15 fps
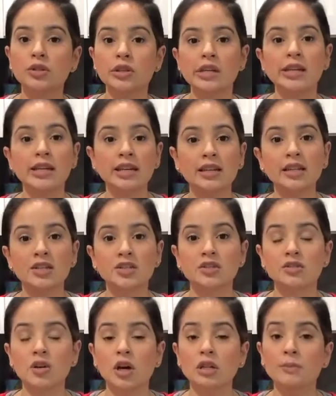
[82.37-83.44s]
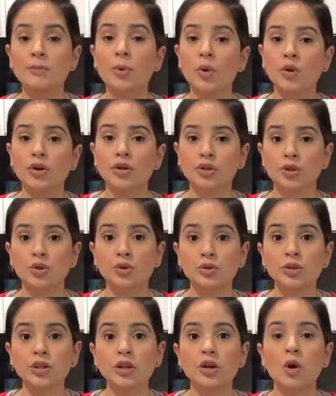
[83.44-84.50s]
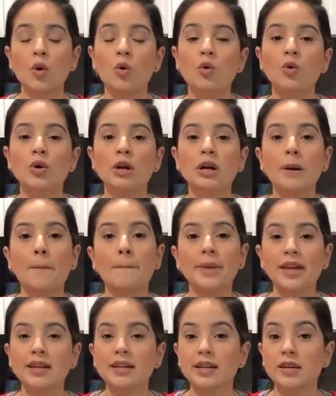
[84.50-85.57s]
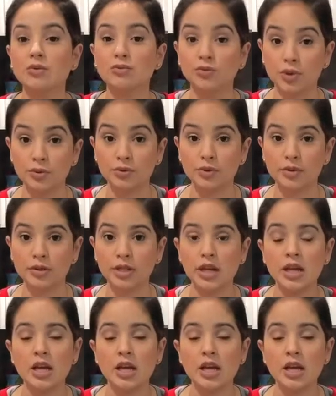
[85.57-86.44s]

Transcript: In English, it's called pork shoulder or picnic roast.